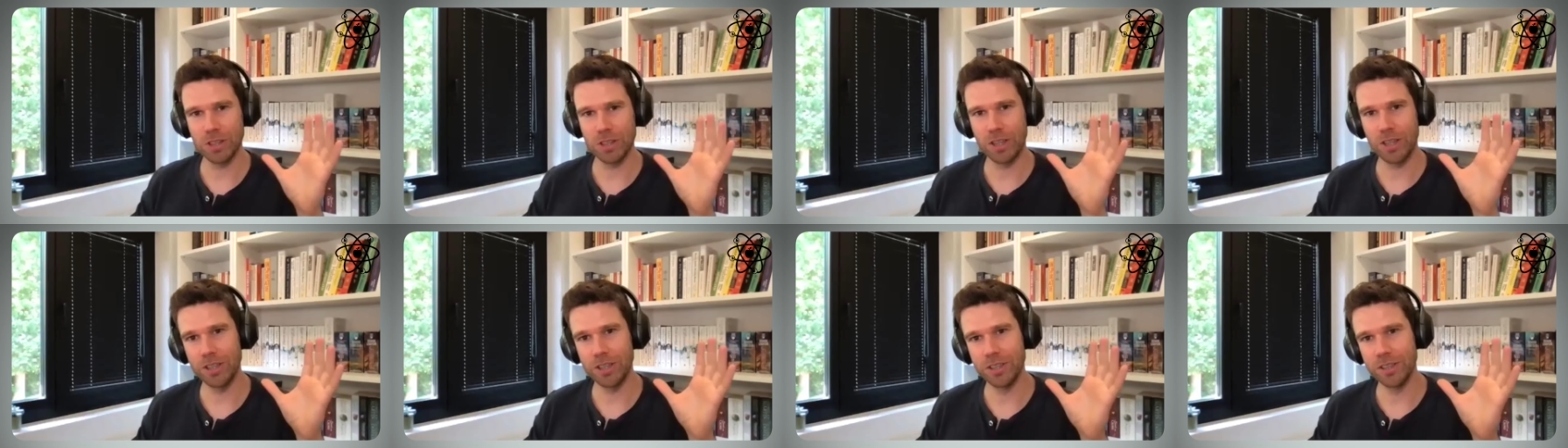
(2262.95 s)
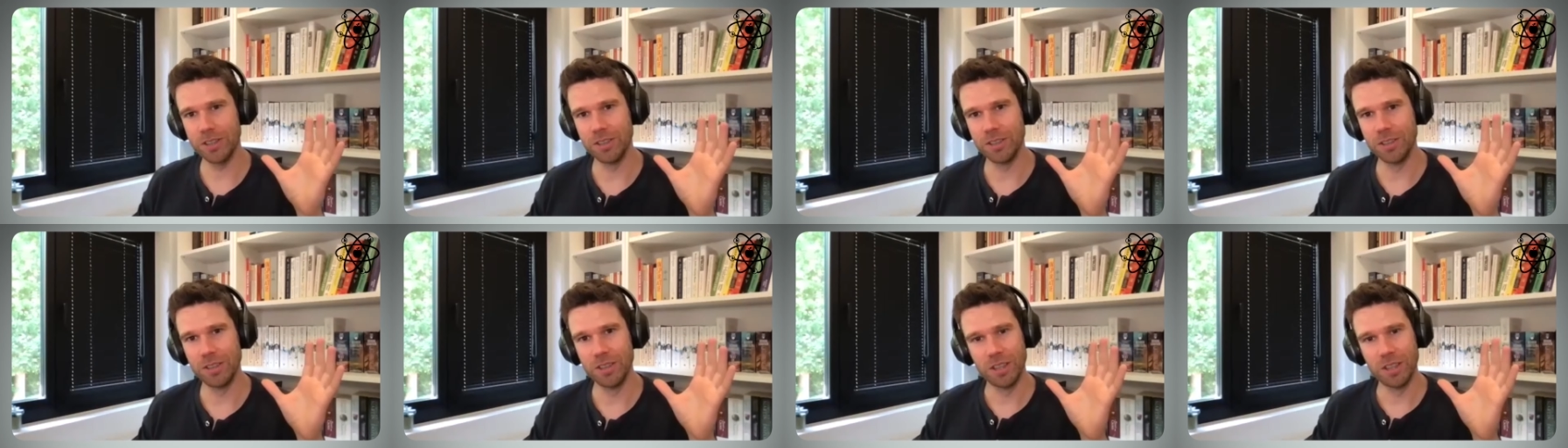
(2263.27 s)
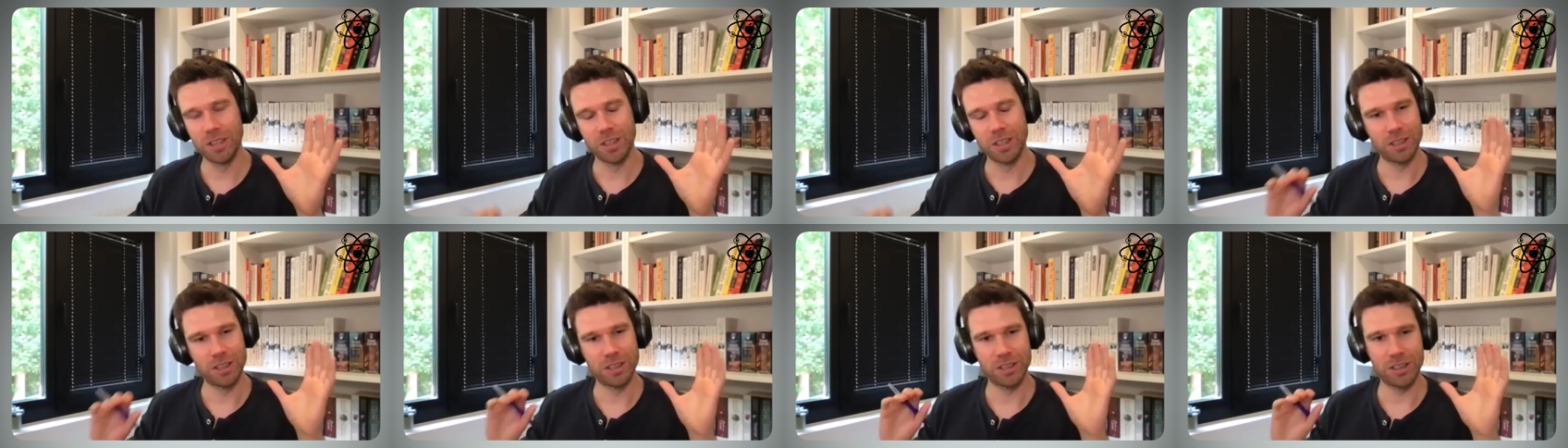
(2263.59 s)
on
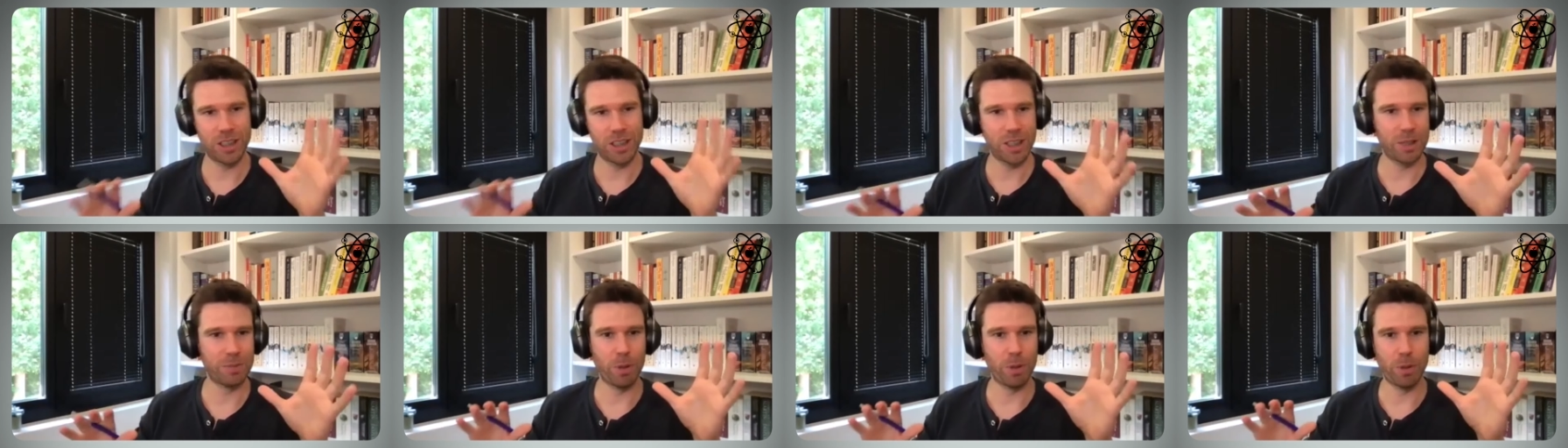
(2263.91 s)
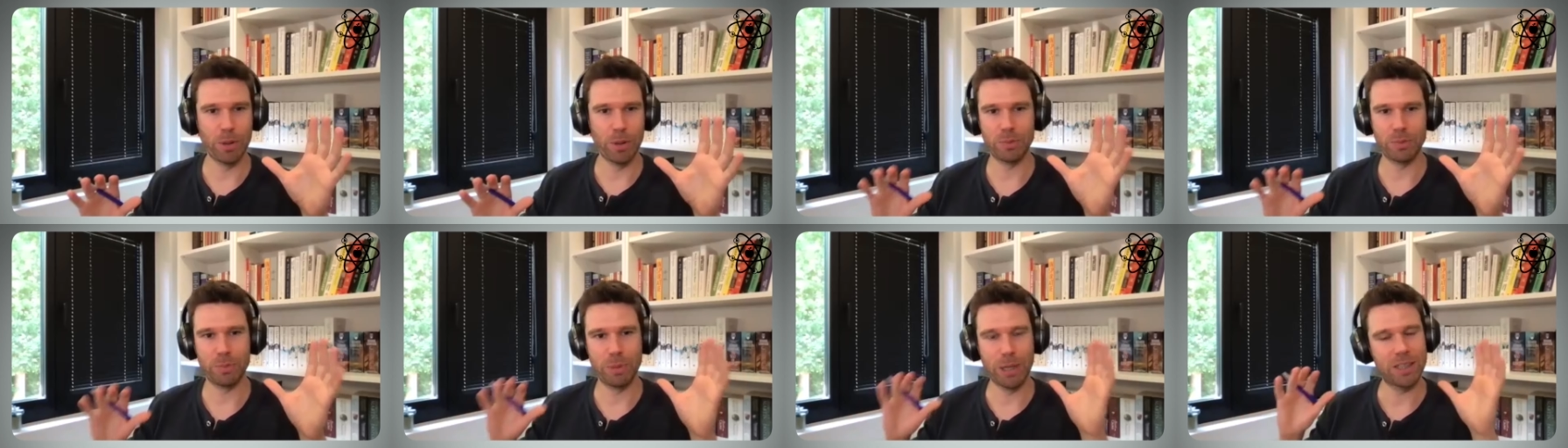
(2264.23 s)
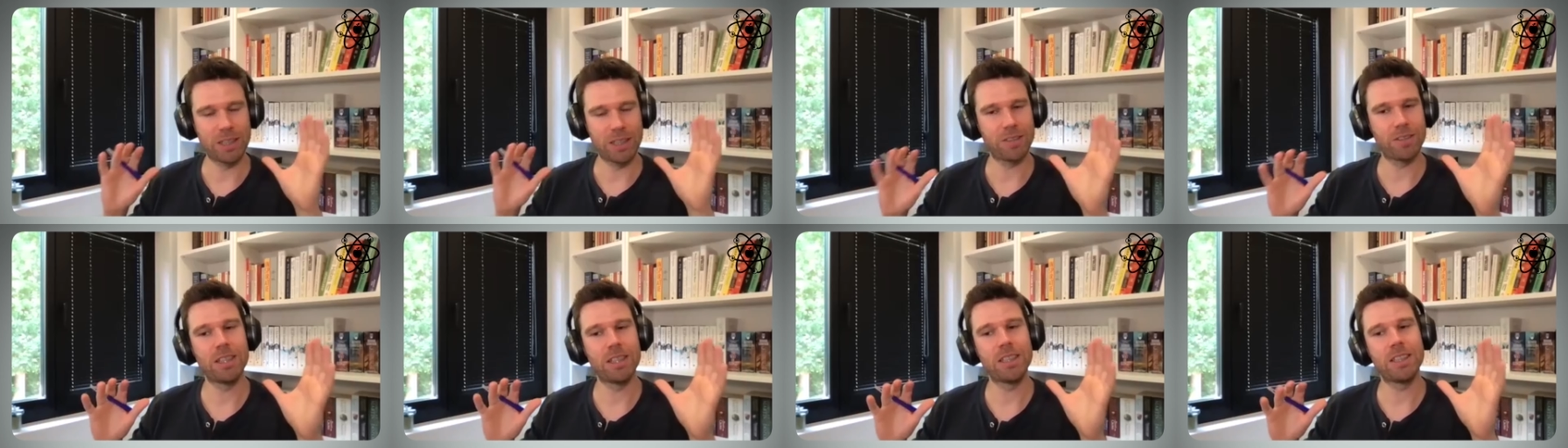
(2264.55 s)
GMO is
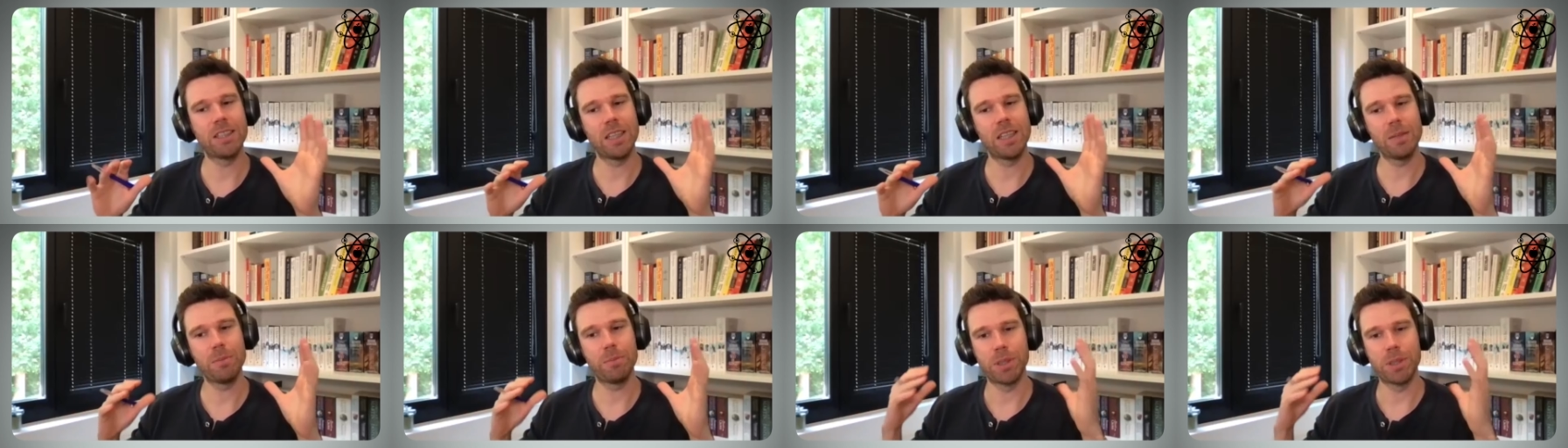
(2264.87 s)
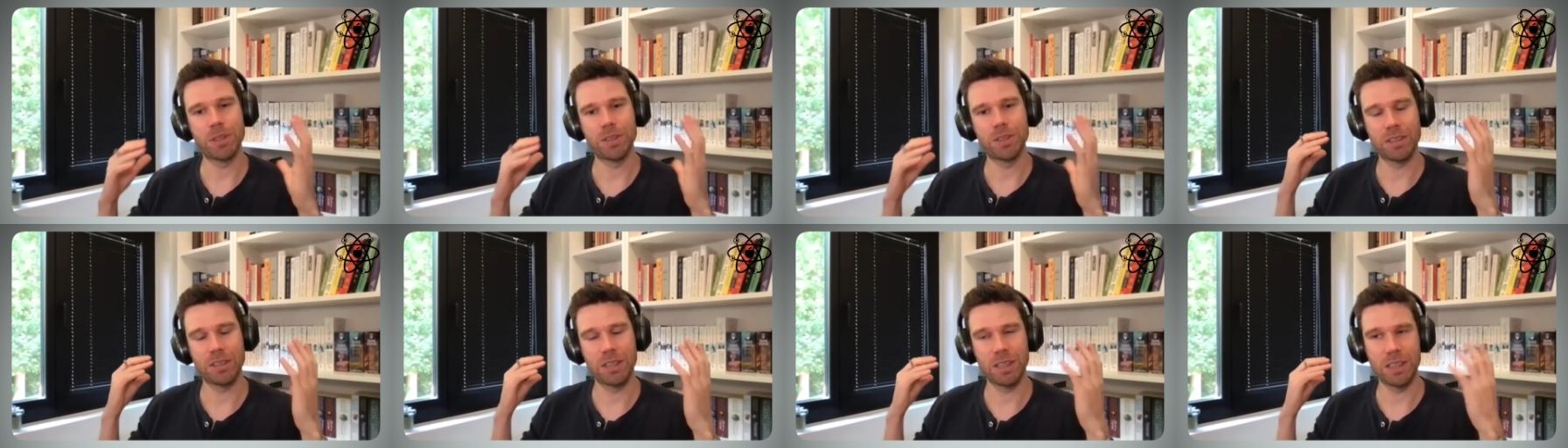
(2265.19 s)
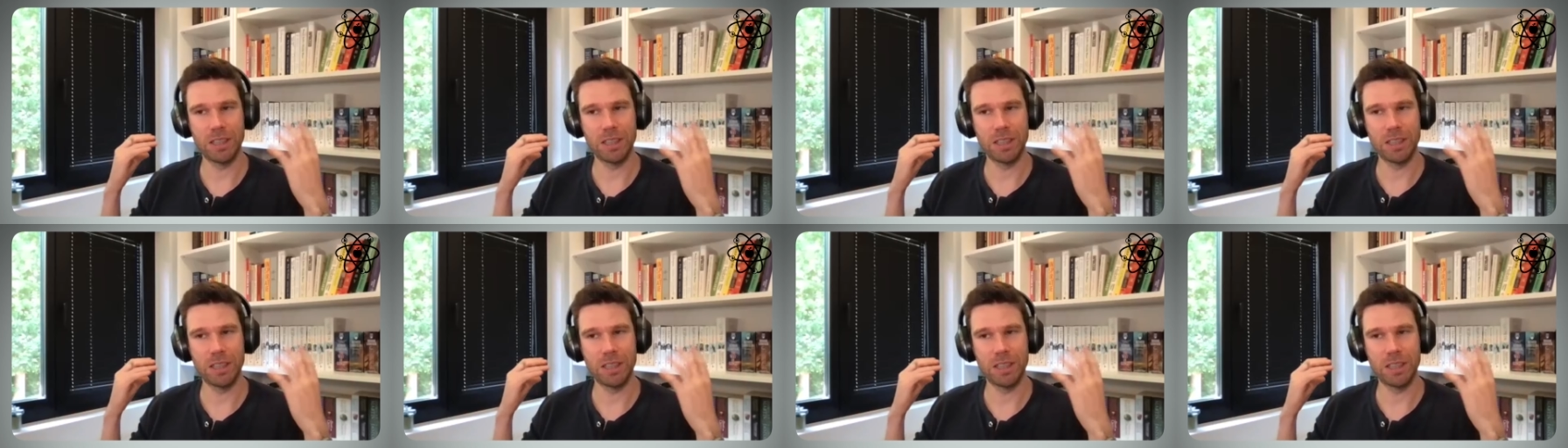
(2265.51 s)
bad or anything, but